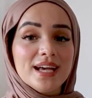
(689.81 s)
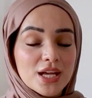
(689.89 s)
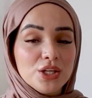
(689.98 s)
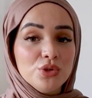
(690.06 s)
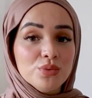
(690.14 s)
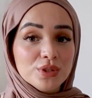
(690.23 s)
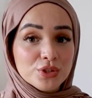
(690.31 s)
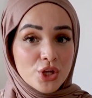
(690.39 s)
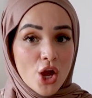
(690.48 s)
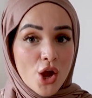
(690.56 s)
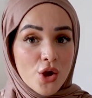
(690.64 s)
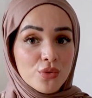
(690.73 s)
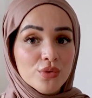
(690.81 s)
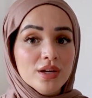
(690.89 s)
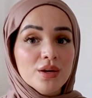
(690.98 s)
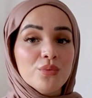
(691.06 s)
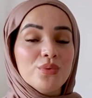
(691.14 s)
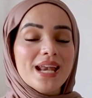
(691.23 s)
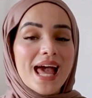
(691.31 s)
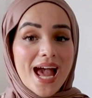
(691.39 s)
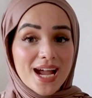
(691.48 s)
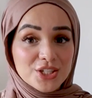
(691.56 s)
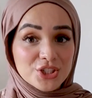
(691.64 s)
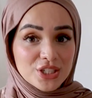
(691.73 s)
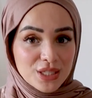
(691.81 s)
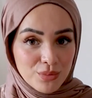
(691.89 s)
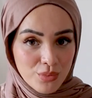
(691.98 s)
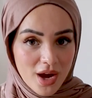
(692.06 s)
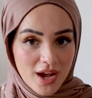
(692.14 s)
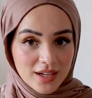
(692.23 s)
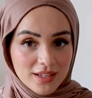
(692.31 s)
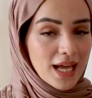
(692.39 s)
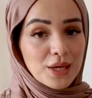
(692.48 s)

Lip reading: that you will know will actually work,